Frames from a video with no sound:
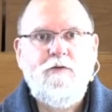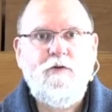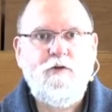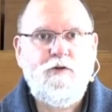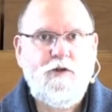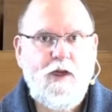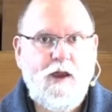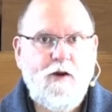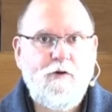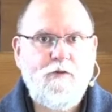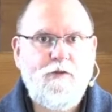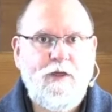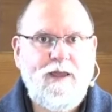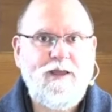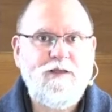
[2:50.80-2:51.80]
to share
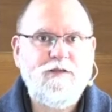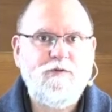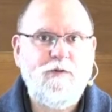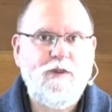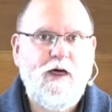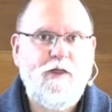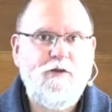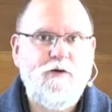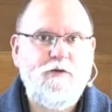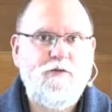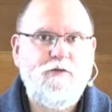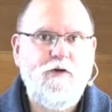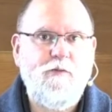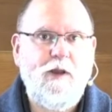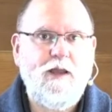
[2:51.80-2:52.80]
things with
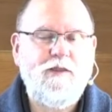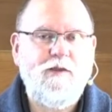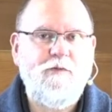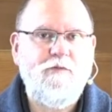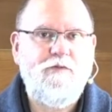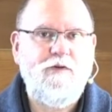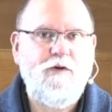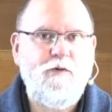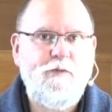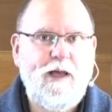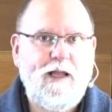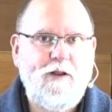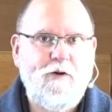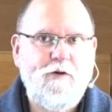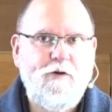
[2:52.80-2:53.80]
others to make them feel
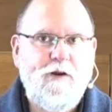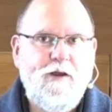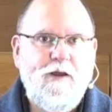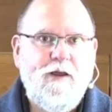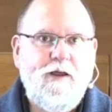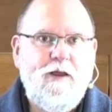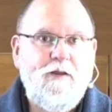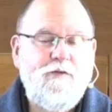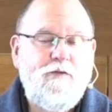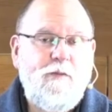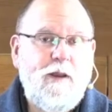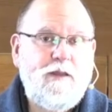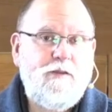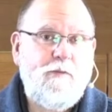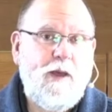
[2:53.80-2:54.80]
better and
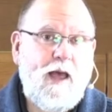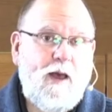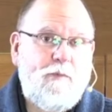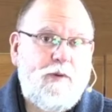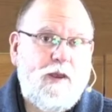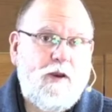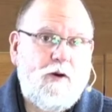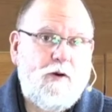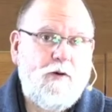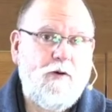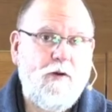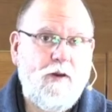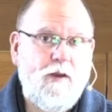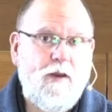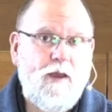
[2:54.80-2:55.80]
to make them
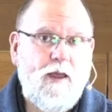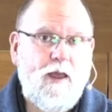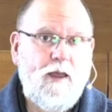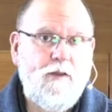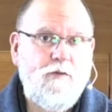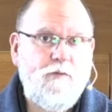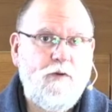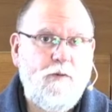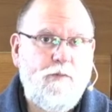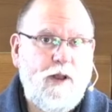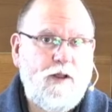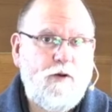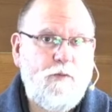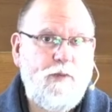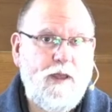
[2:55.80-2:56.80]
happier and
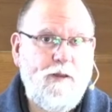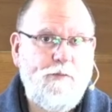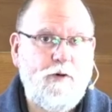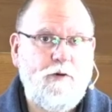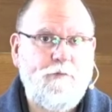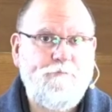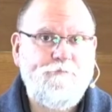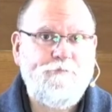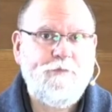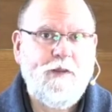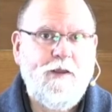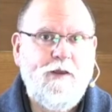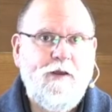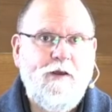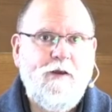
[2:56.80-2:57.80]
better people.
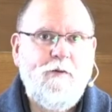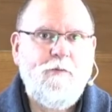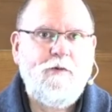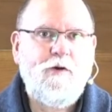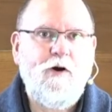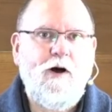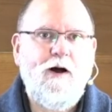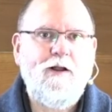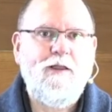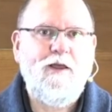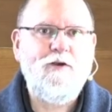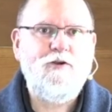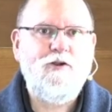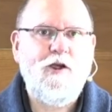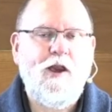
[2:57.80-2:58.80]
God
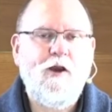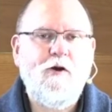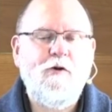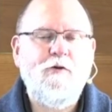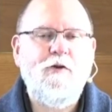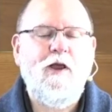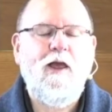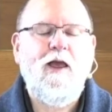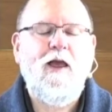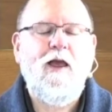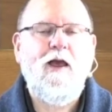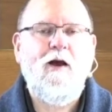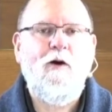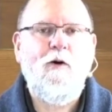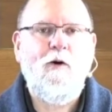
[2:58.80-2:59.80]
has shared
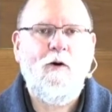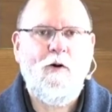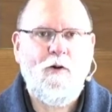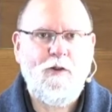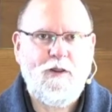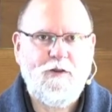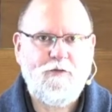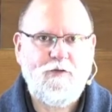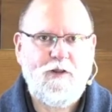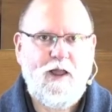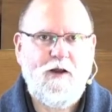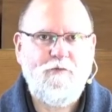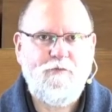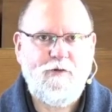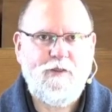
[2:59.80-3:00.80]
all his
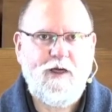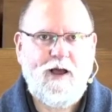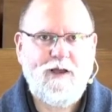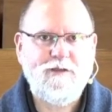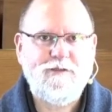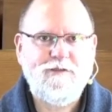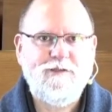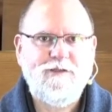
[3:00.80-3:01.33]
love with us,